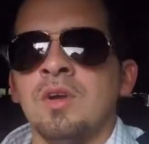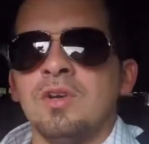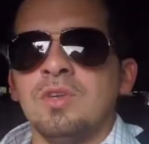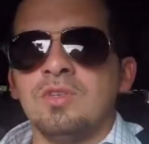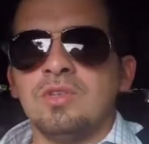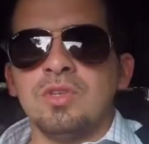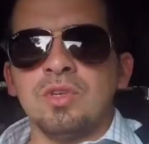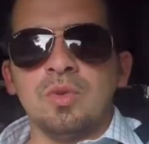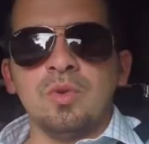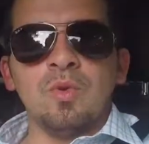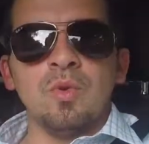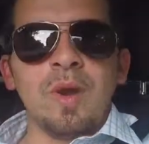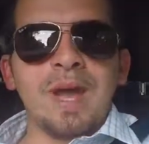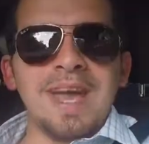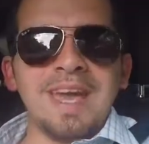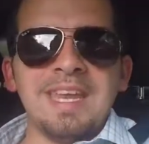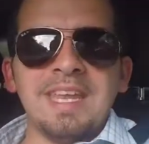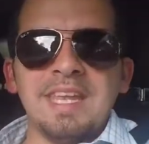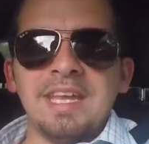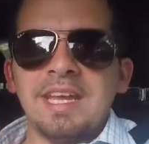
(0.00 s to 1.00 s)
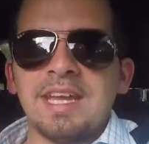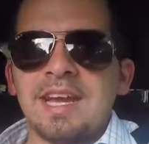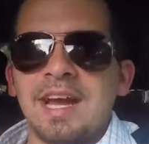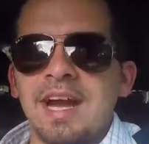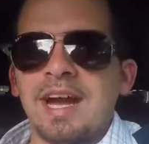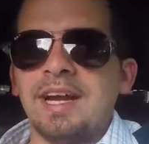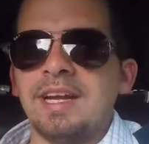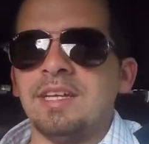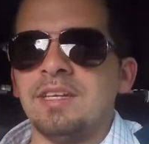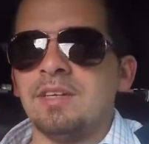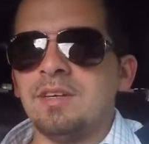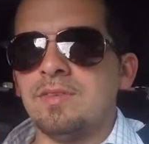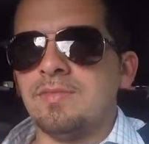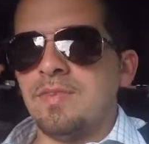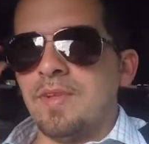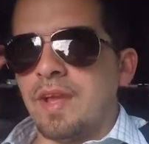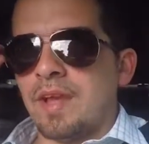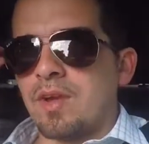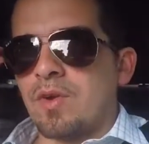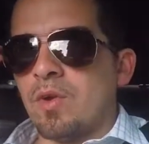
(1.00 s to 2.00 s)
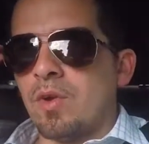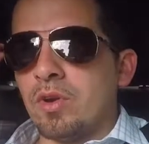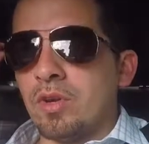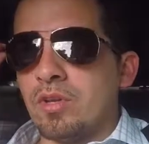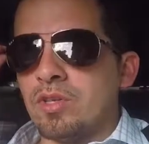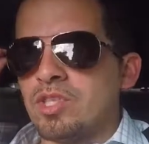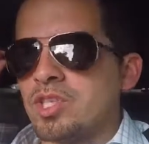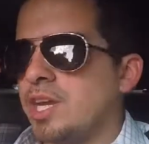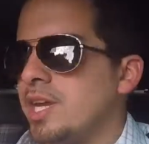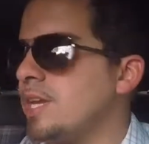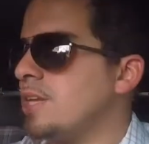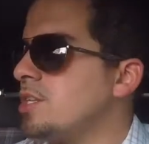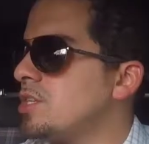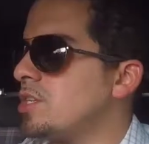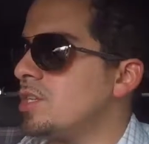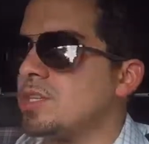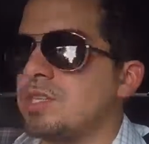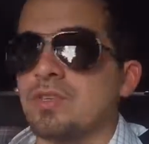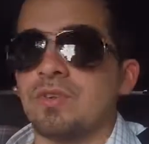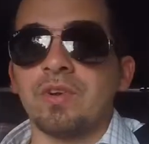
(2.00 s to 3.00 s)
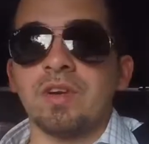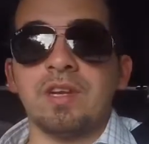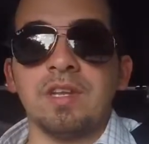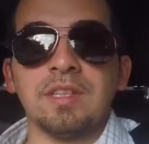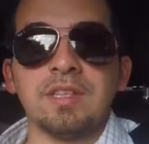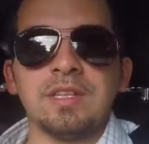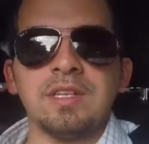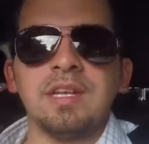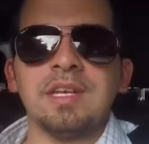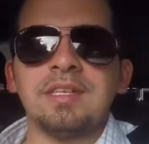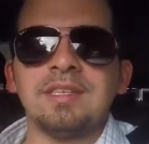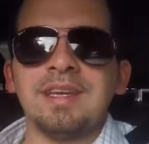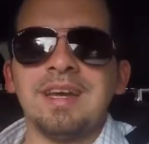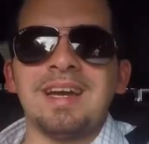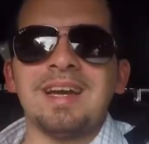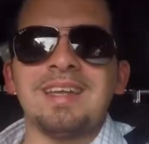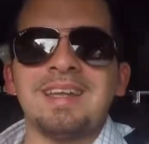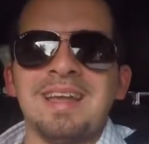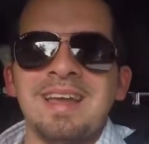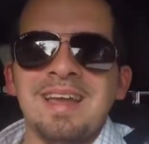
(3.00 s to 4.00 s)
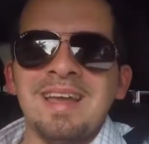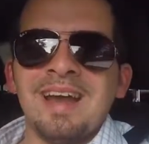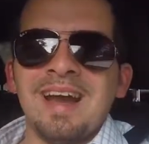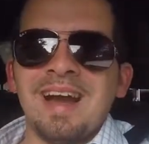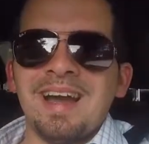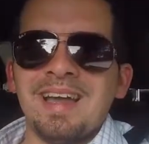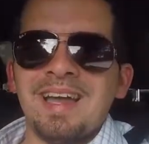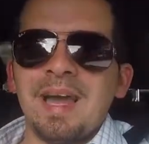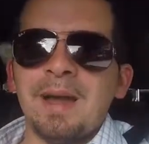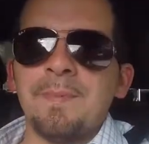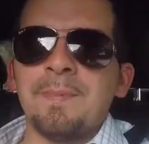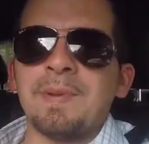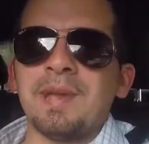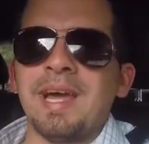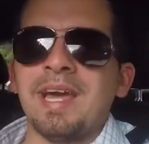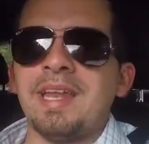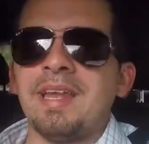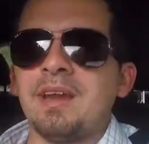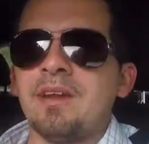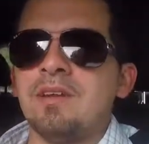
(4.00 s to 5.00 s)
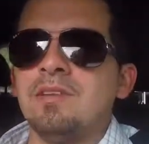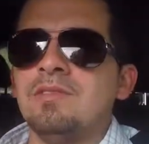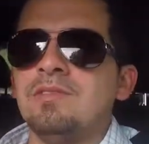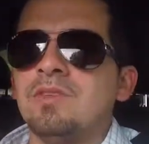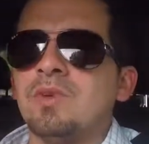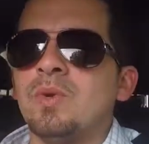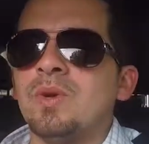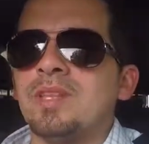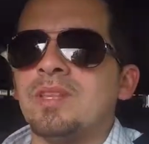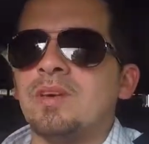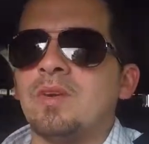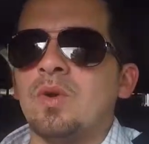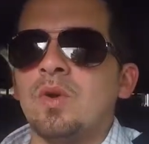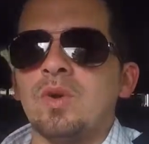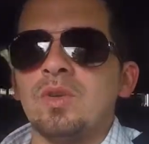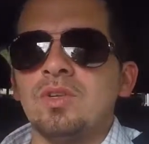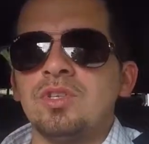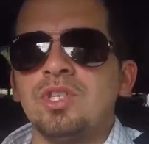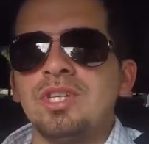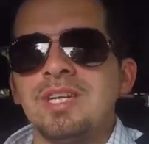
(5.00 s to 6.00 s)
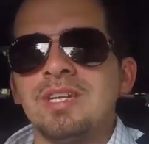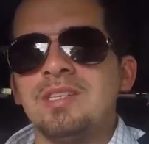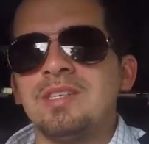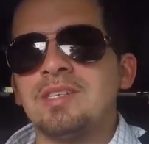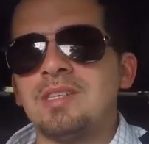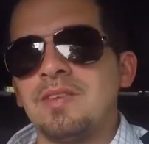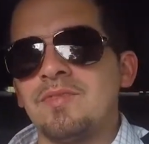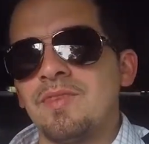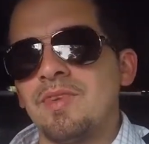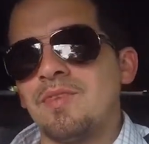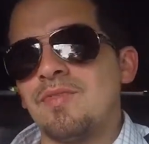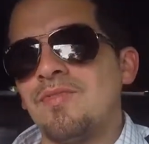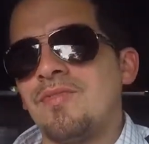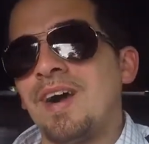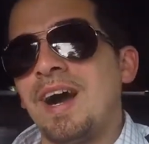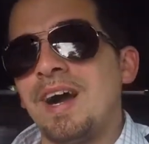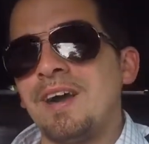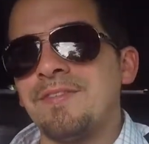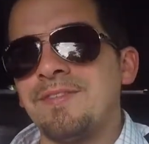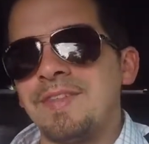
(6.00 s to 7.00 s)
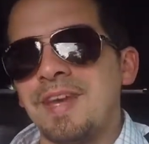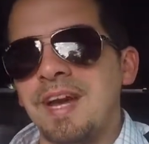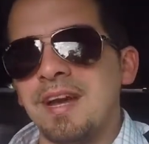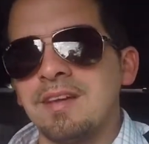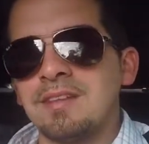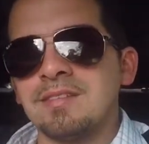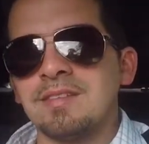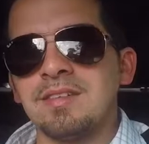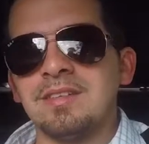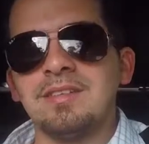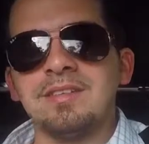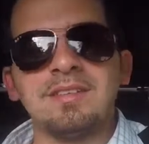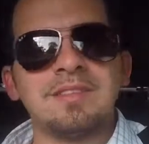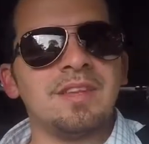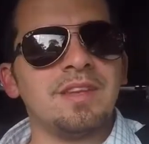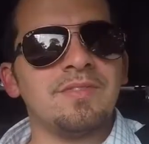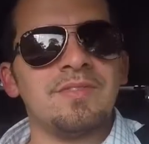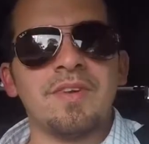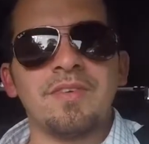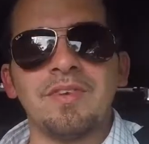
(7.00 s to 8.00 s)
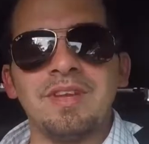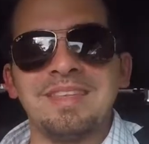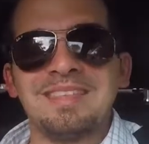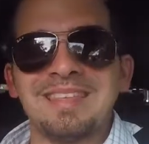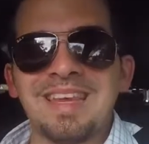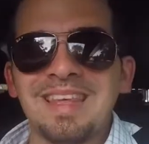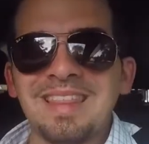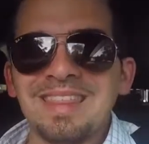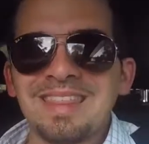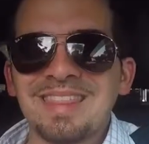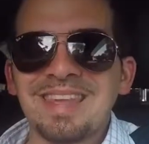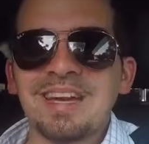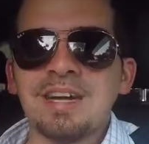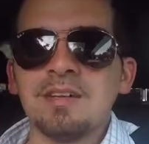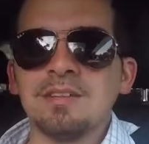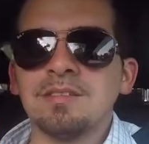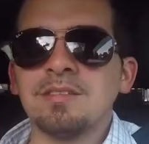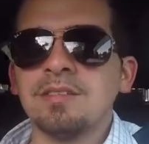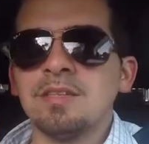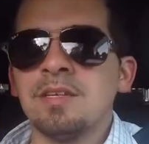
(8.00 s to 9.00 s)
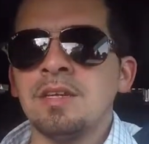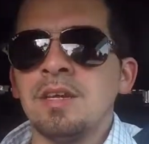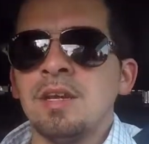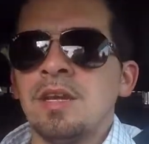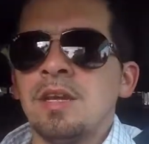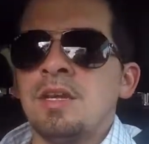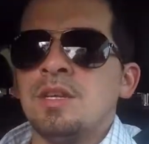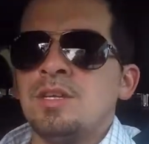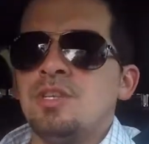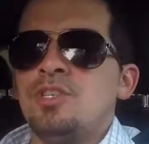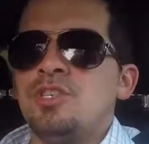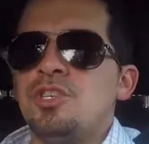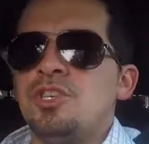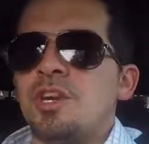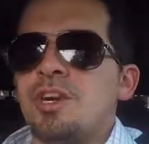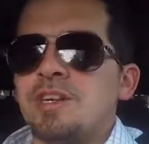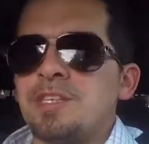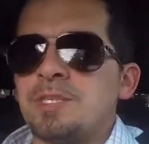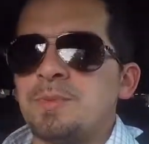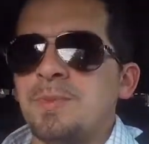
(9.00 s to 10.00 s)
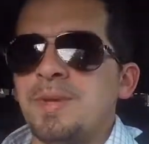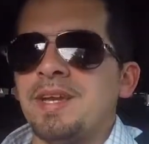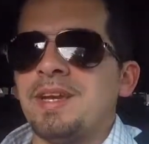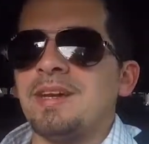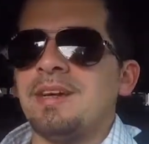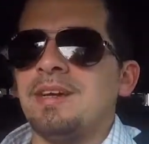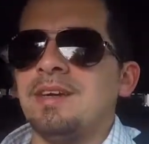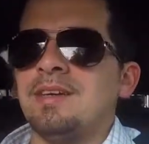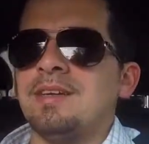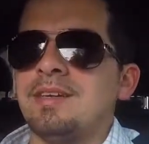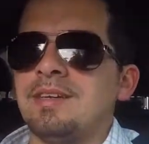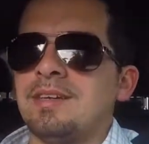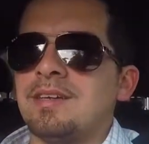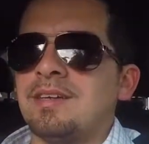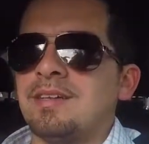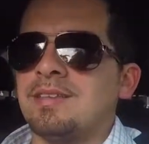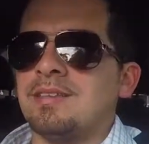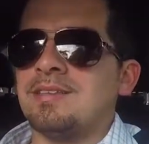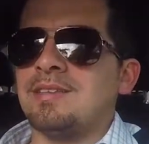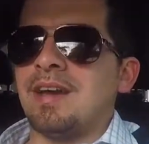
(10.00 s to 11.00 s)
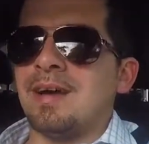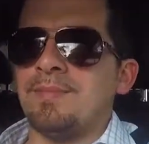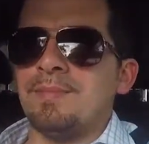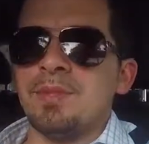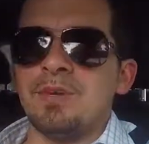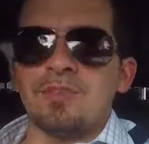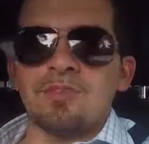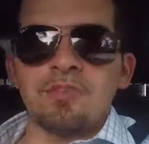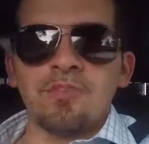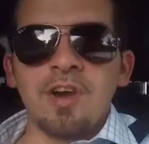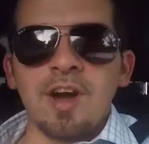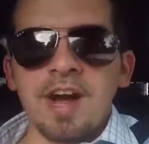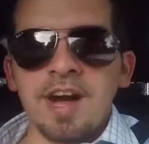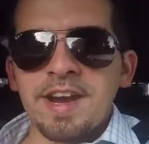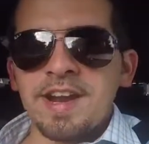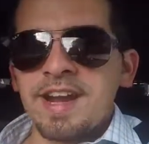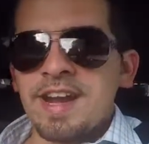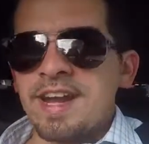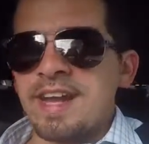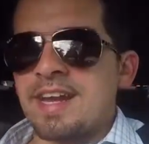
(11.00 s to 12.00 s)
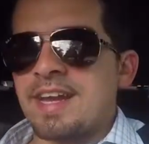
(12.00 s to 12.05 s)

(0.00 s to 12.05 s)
do any kind of like oil changes or anything like that. I am planning on doing the oil changes every 5,000 instead of every 10,000, just because I'm neurotic